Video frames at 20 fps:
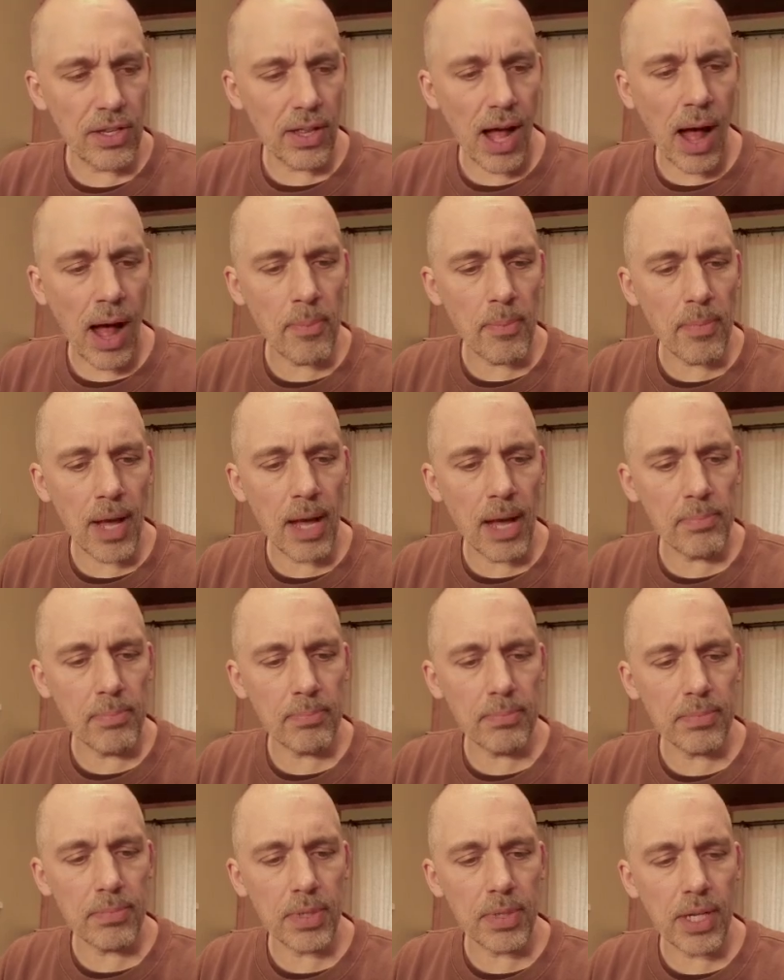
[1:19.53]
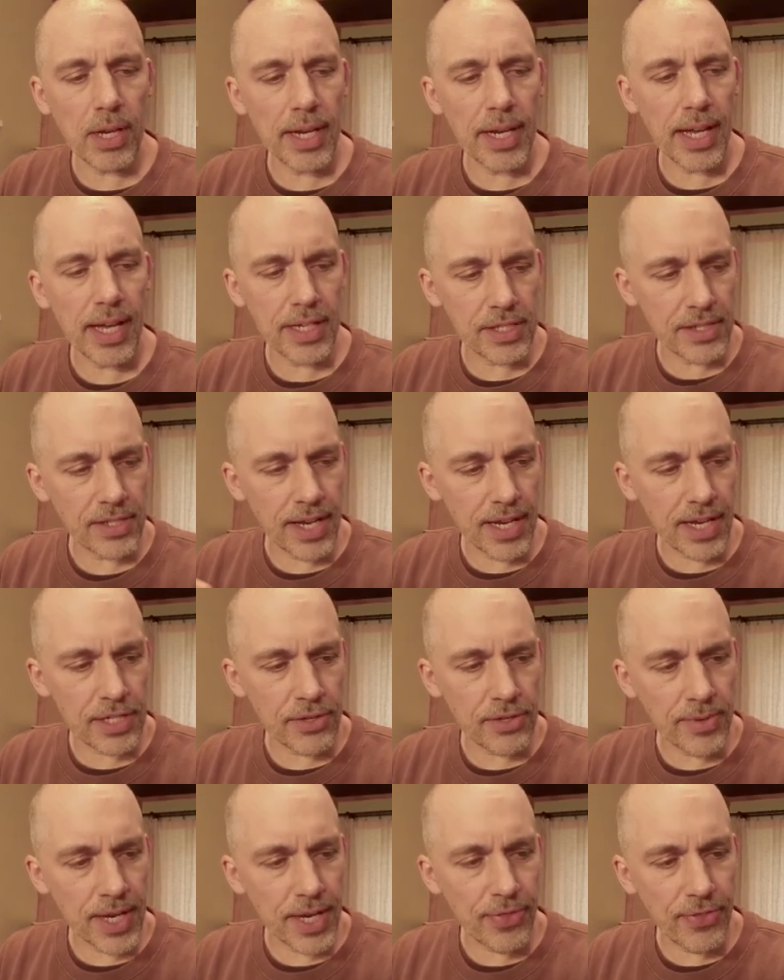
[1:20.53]
I'm gonna
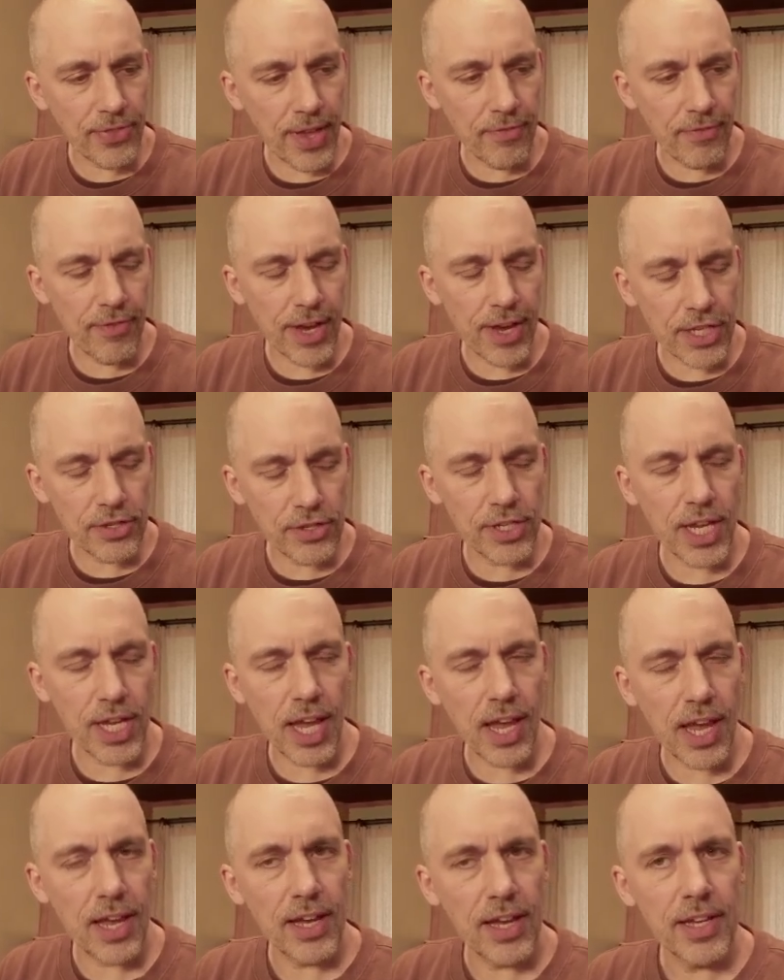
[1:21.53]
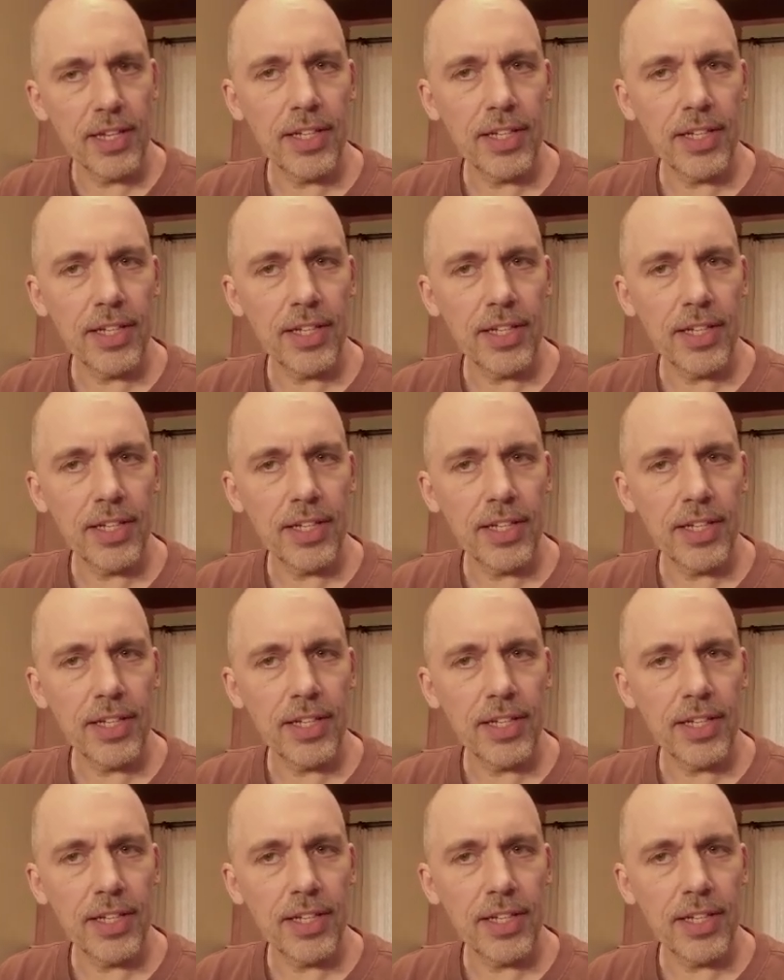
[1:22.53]
exaggerate the effect today.